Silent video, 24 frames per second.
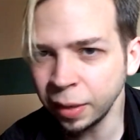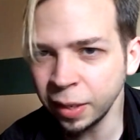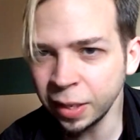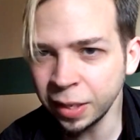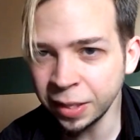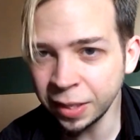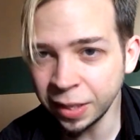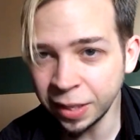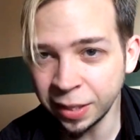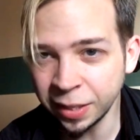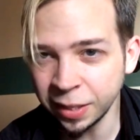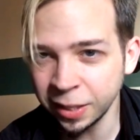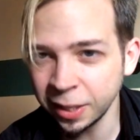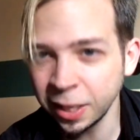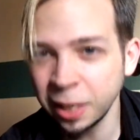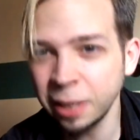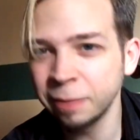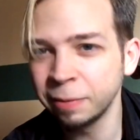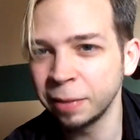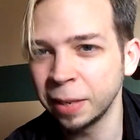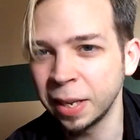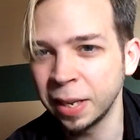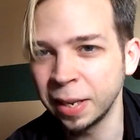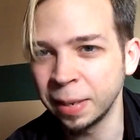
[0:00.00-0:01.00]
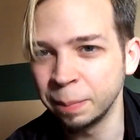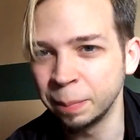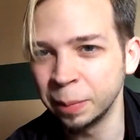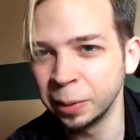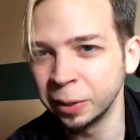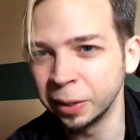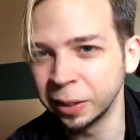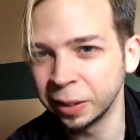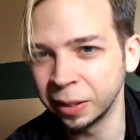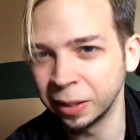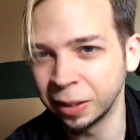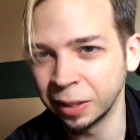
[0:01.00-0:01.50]
instead of a
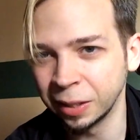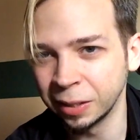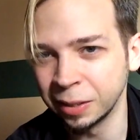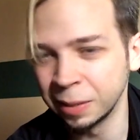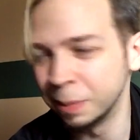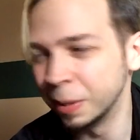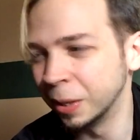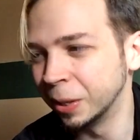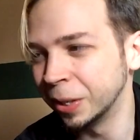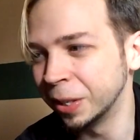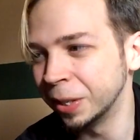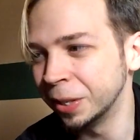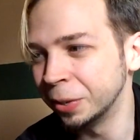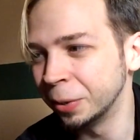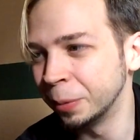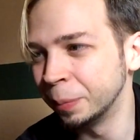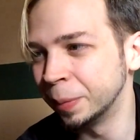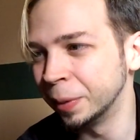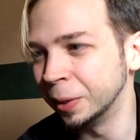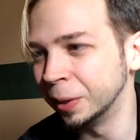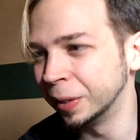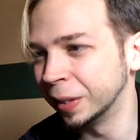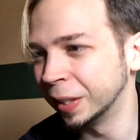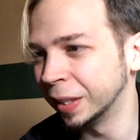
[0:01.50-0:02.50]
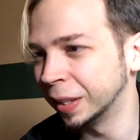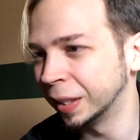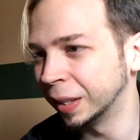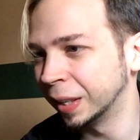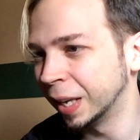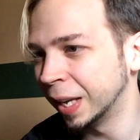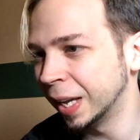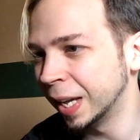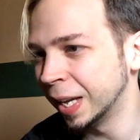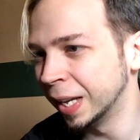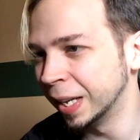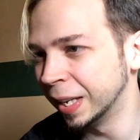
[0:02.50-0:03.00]
building a Katamari, you're
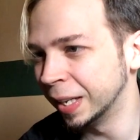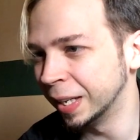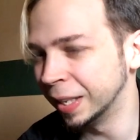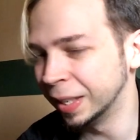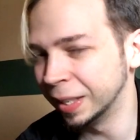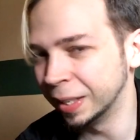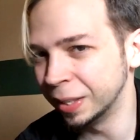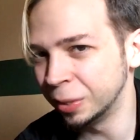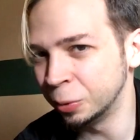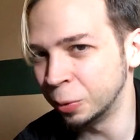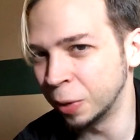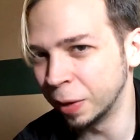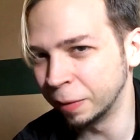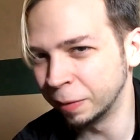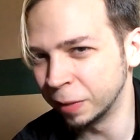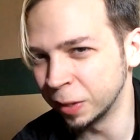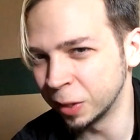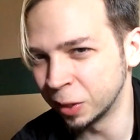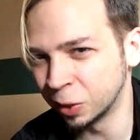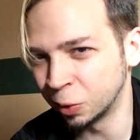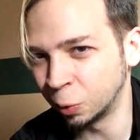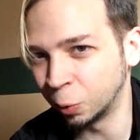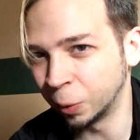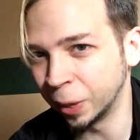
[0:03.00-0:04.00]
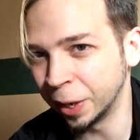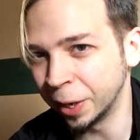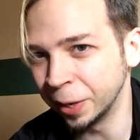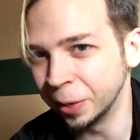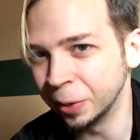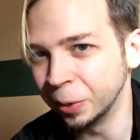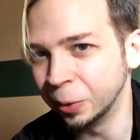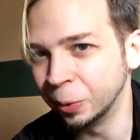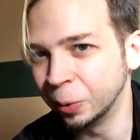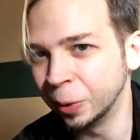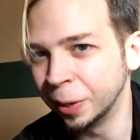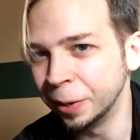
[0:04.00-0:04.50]
building a you have this
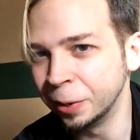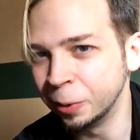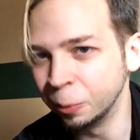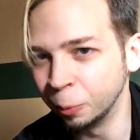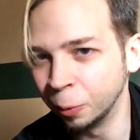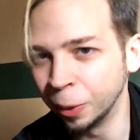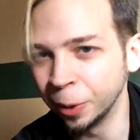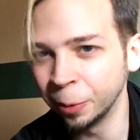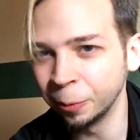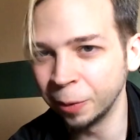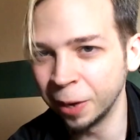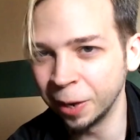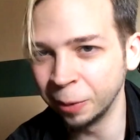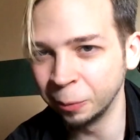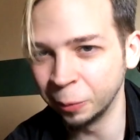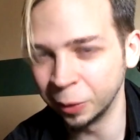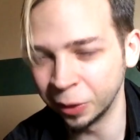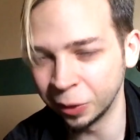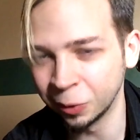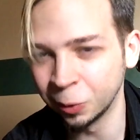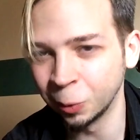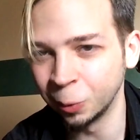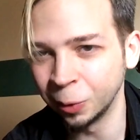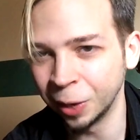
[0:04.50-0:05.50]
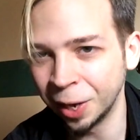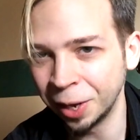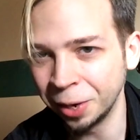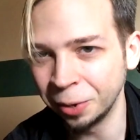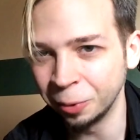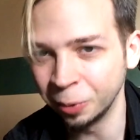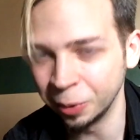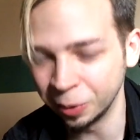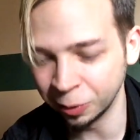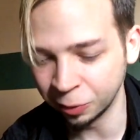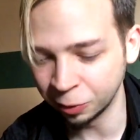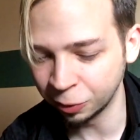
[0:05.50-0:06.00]
tornado, and you run around with a
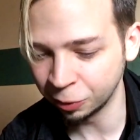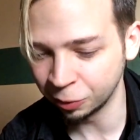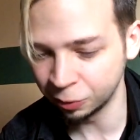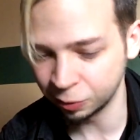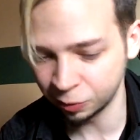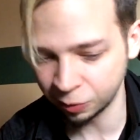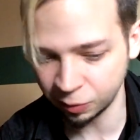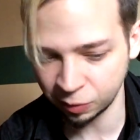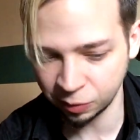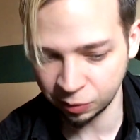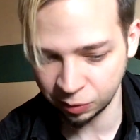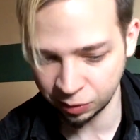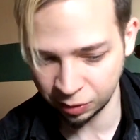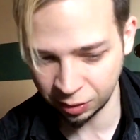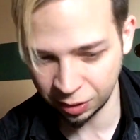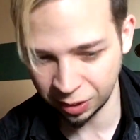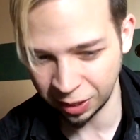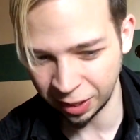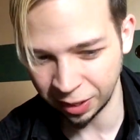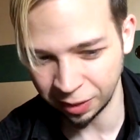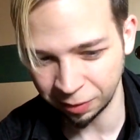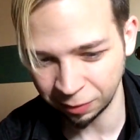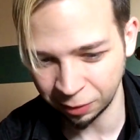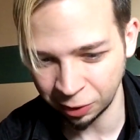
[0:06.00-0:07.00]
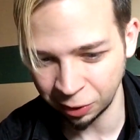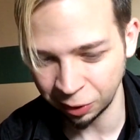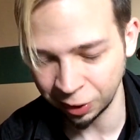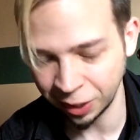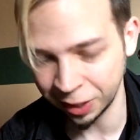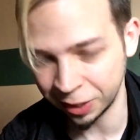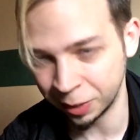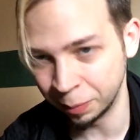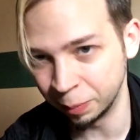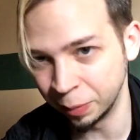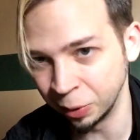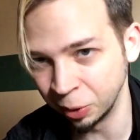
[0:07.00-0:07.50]
tornado and kind of
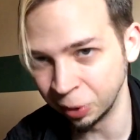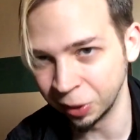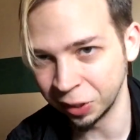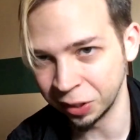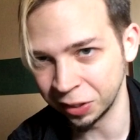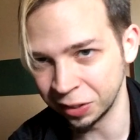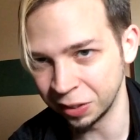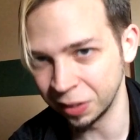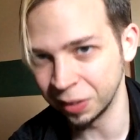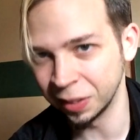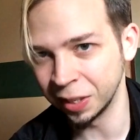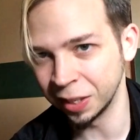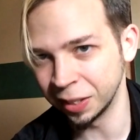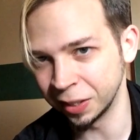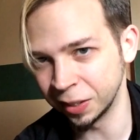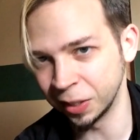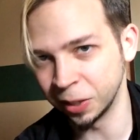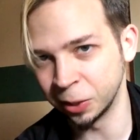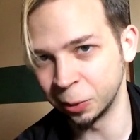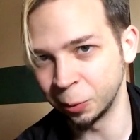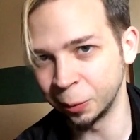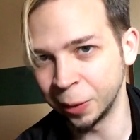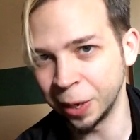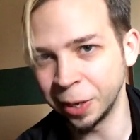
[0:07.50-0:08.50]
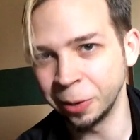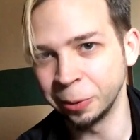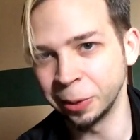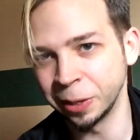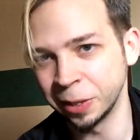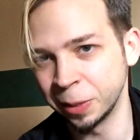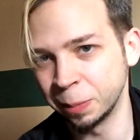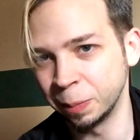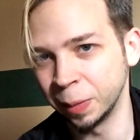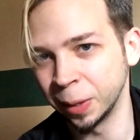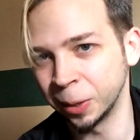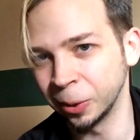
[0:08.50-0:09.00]
collect buildings and things, and the tornado
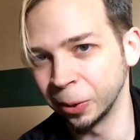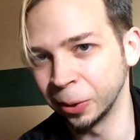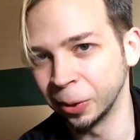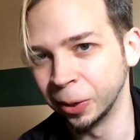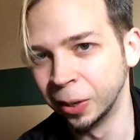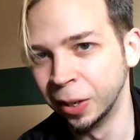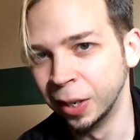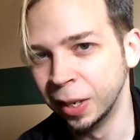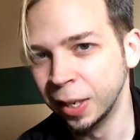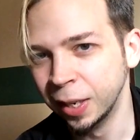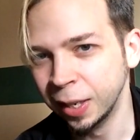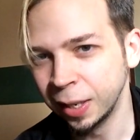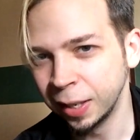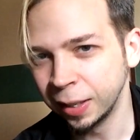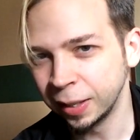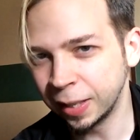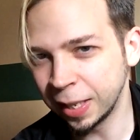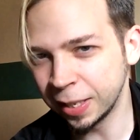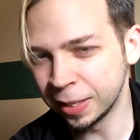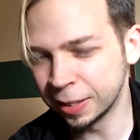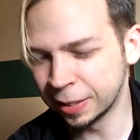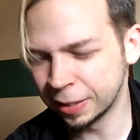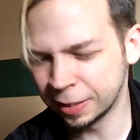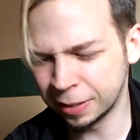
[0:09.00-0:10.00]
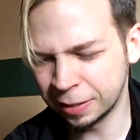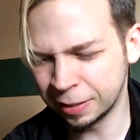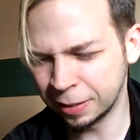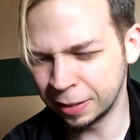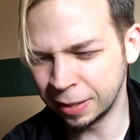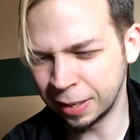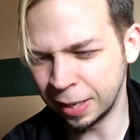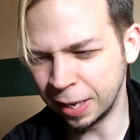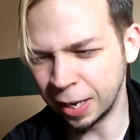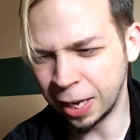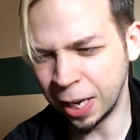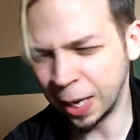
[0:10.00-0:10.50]
gets bigger. That's
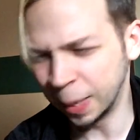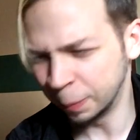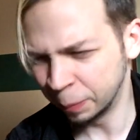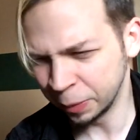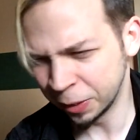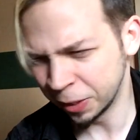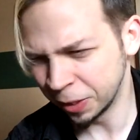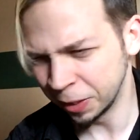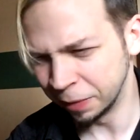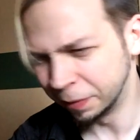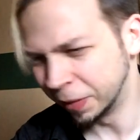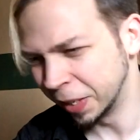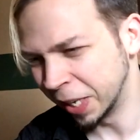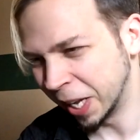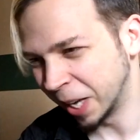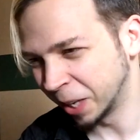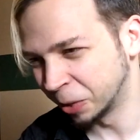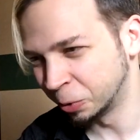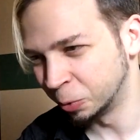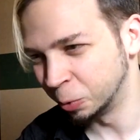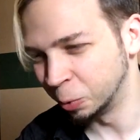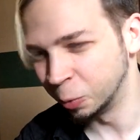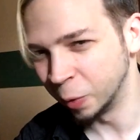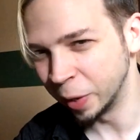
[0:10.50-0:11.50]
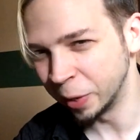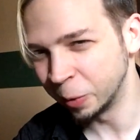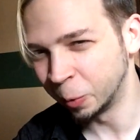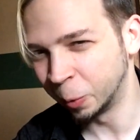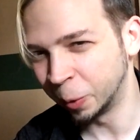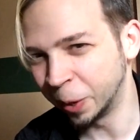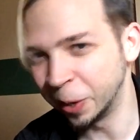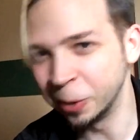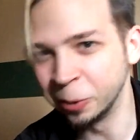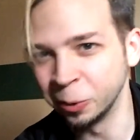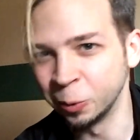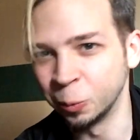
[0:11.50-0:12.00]
opposite of the actual way
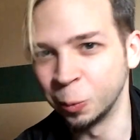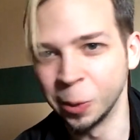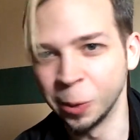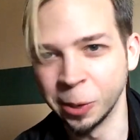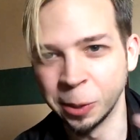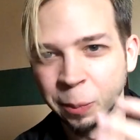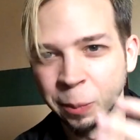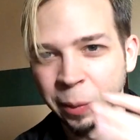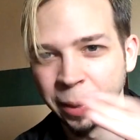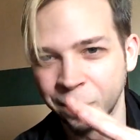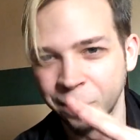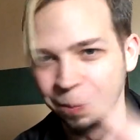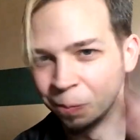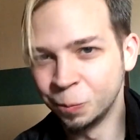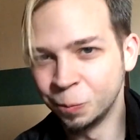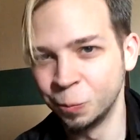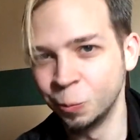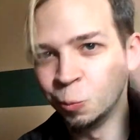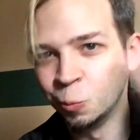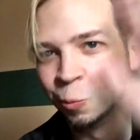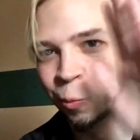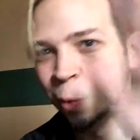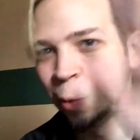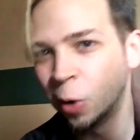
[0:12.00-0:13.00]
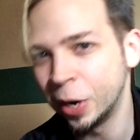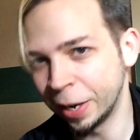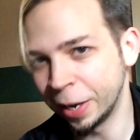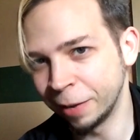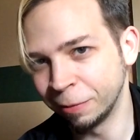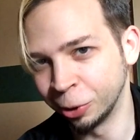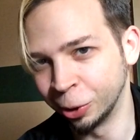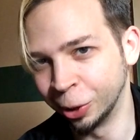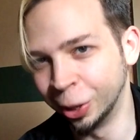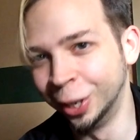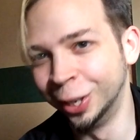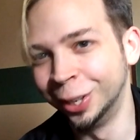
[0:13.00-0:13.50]
tornadoes work, but
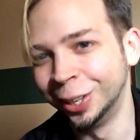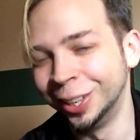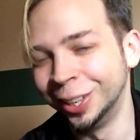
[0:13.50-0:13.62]
whatever.